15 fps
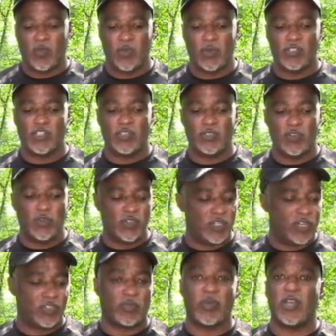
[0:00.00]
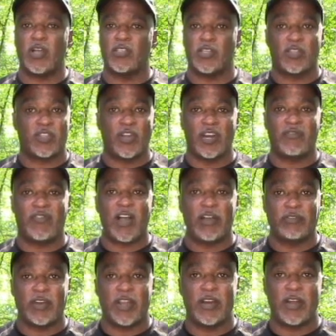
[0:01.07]
was using a
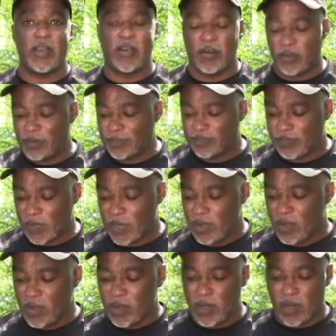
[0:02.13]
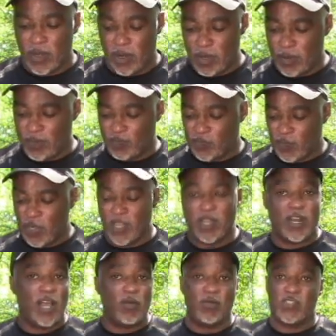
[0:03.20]
335 grain arrow,
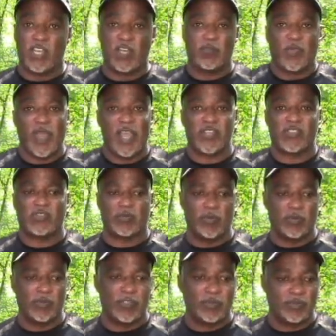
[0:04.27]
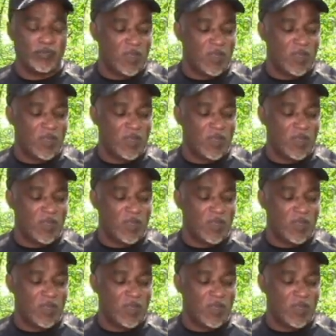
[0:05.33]
and I was getting pass-throughs.